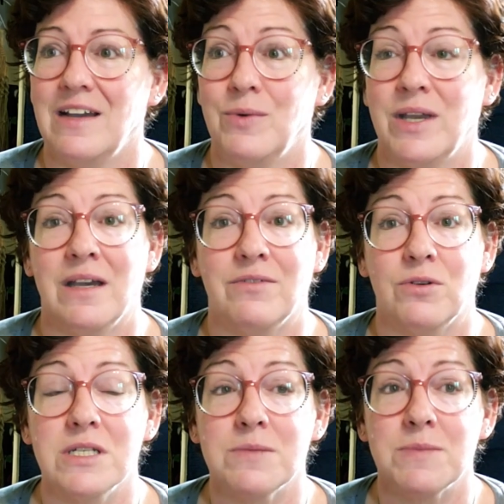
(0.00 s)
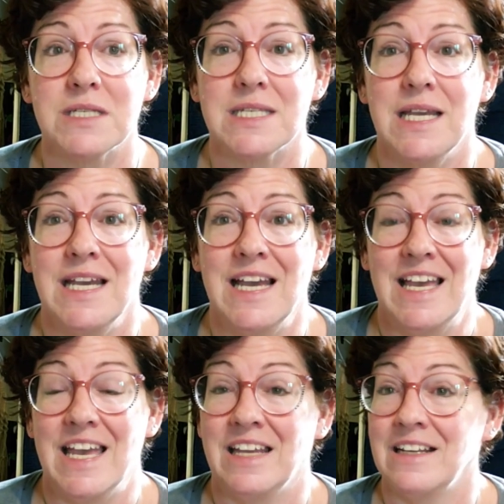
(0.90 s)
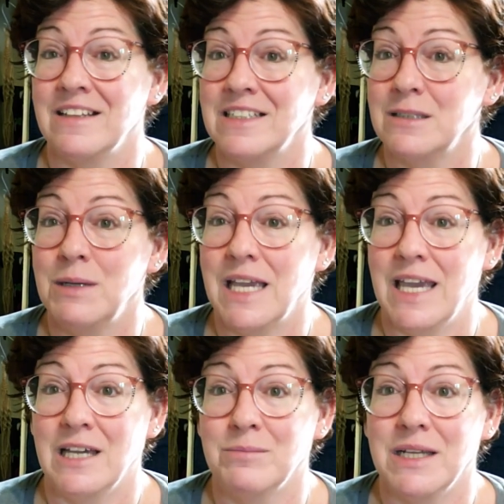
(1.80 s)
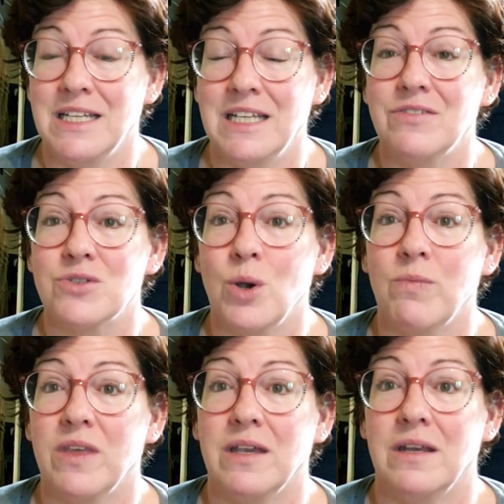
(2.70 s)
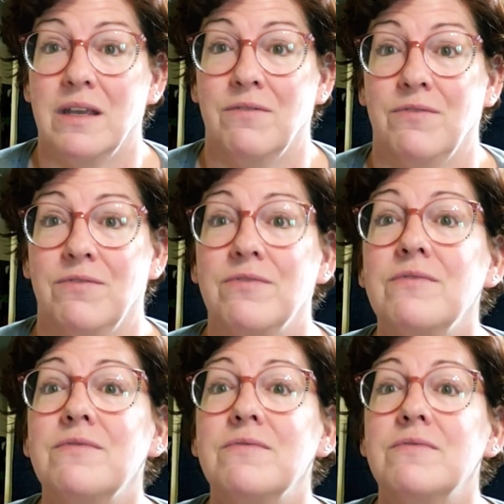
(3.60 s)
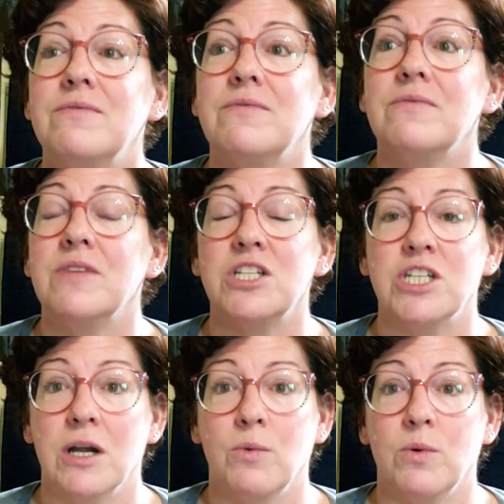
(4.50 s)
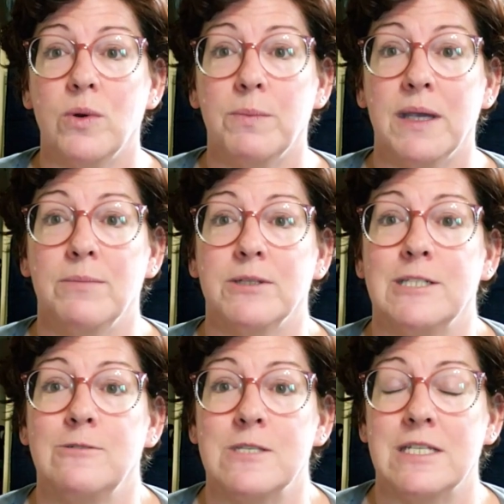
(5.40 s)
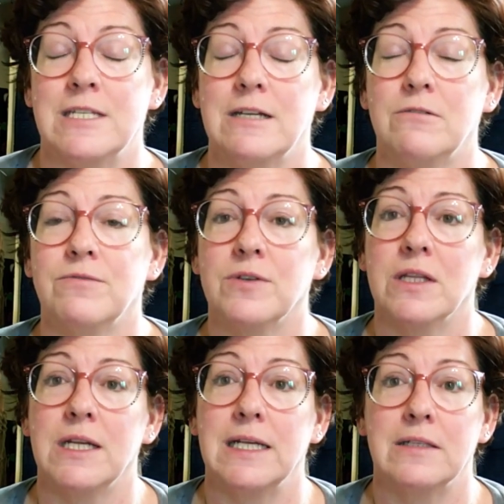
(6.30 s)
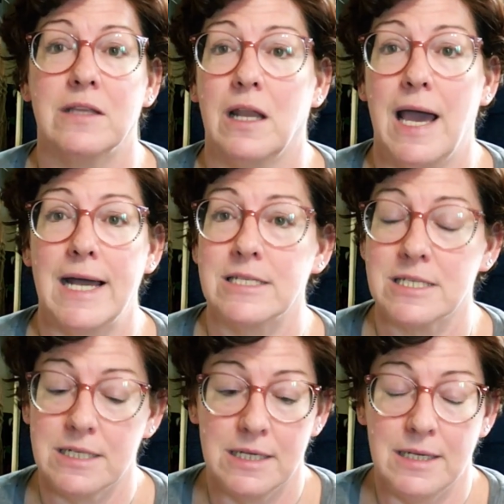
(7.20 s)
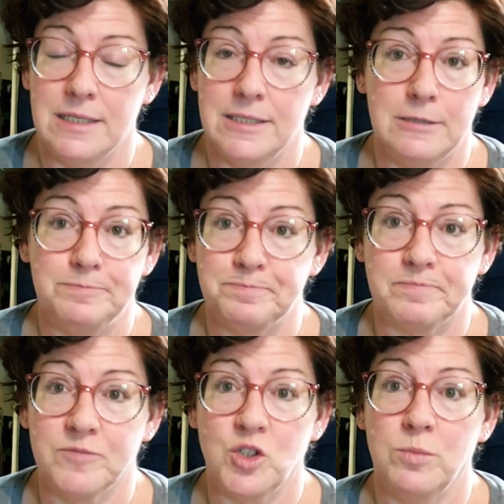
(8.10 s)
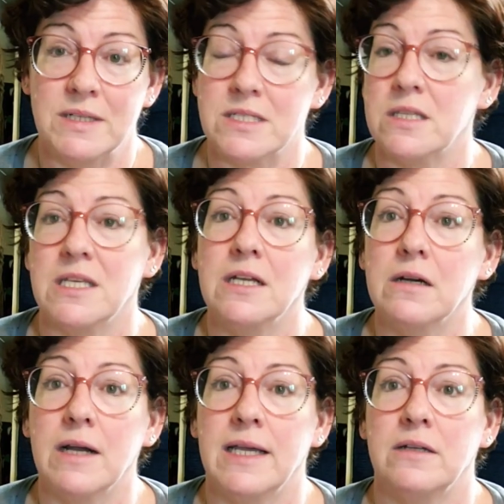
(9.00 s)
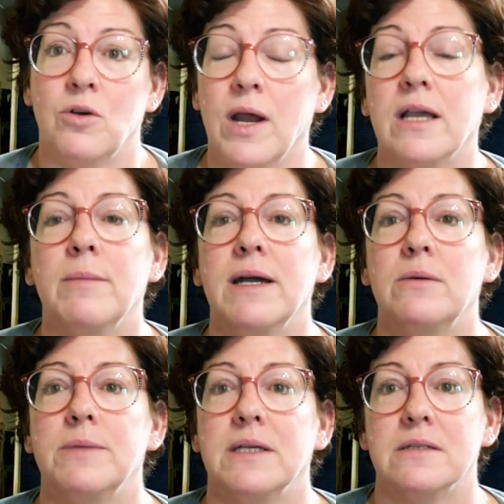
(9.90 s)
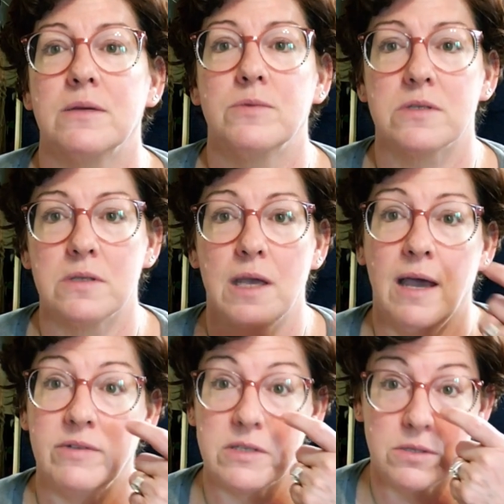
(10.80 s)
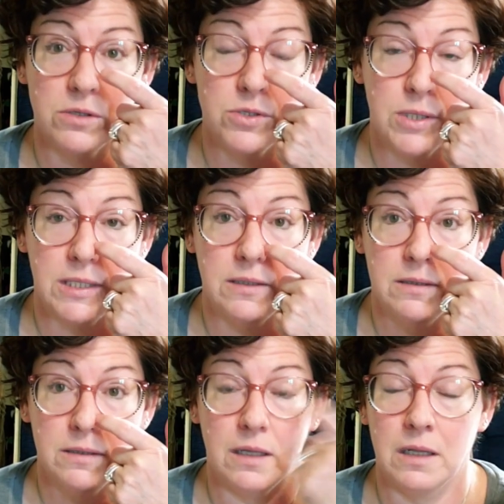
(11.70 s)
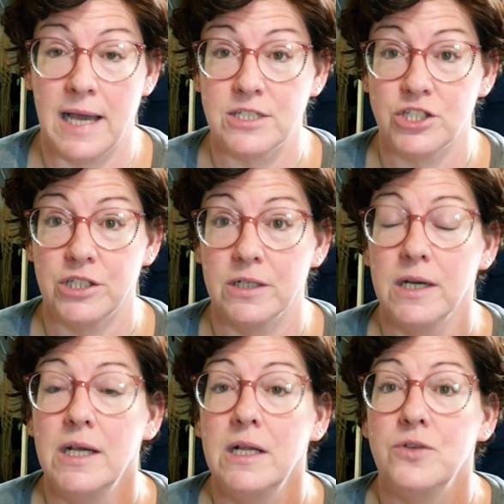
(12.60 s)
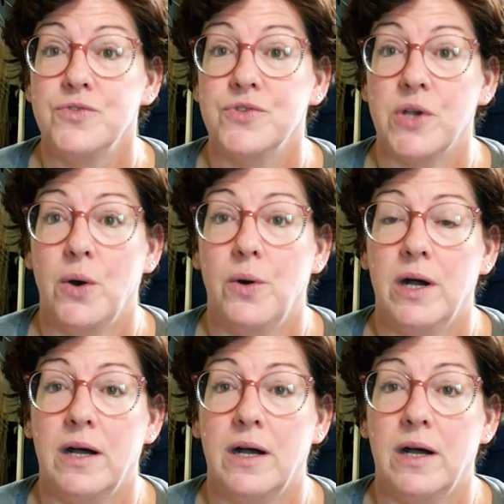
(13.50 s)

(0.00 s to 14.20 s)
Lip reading: we have Christmas, and I like to make handmade gifts. So I'm thinking if this year I won't be able to sit down for the last 2 months of the year and crank them out because I was having surgery last year. So